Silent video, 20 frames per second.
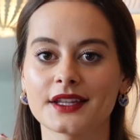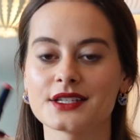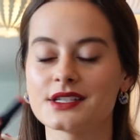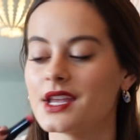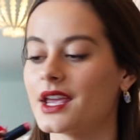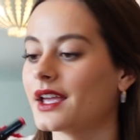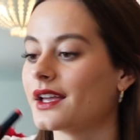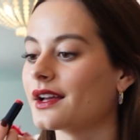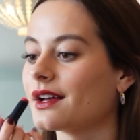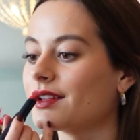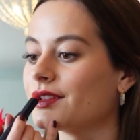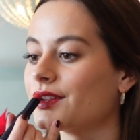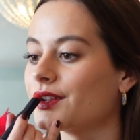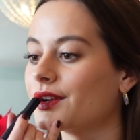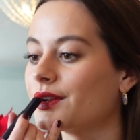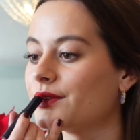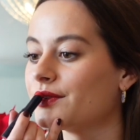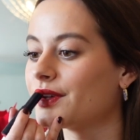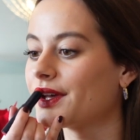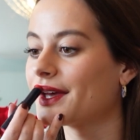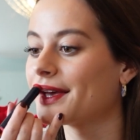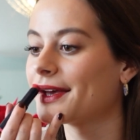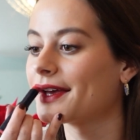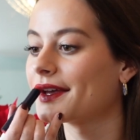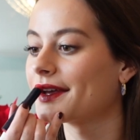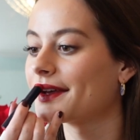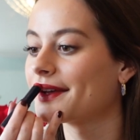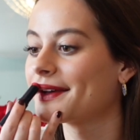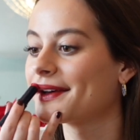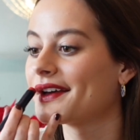then take a little bit,
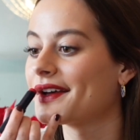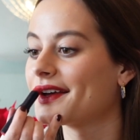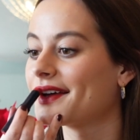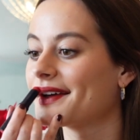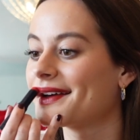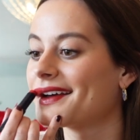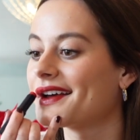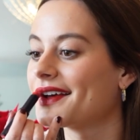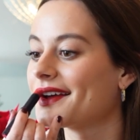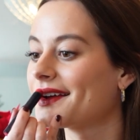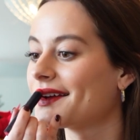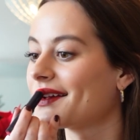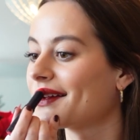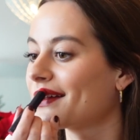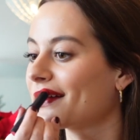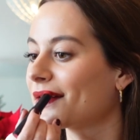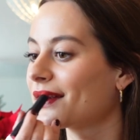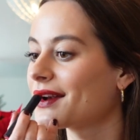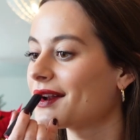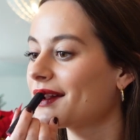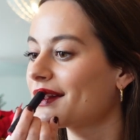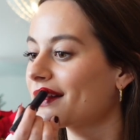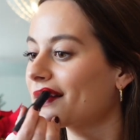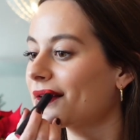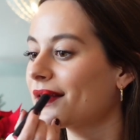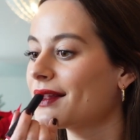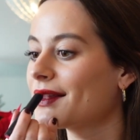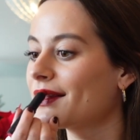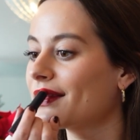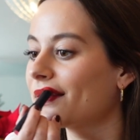just
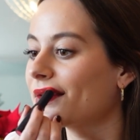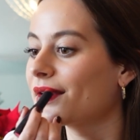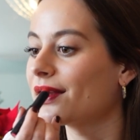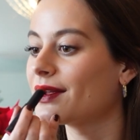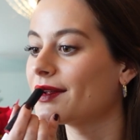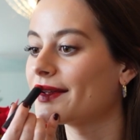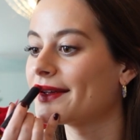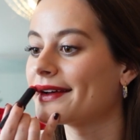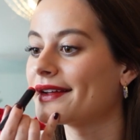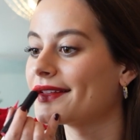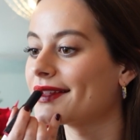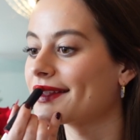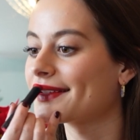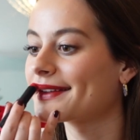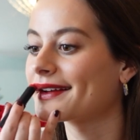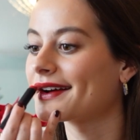a little bit of this